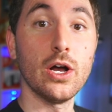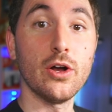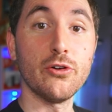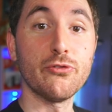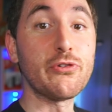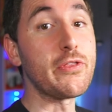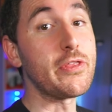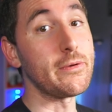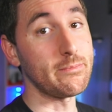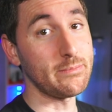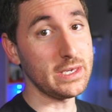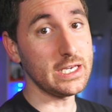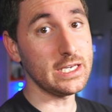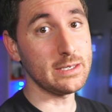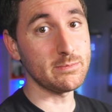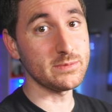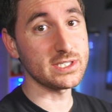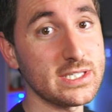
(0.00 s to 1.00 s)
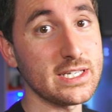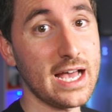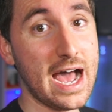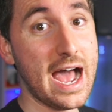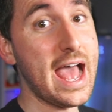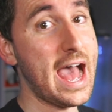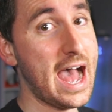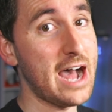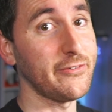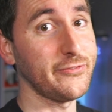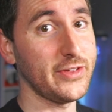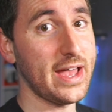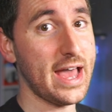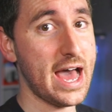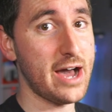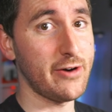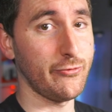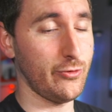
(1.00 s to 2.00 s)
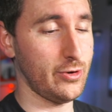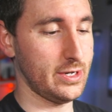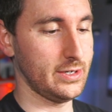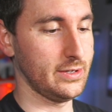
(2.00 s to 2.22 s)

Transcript: for the memes, I have to have one.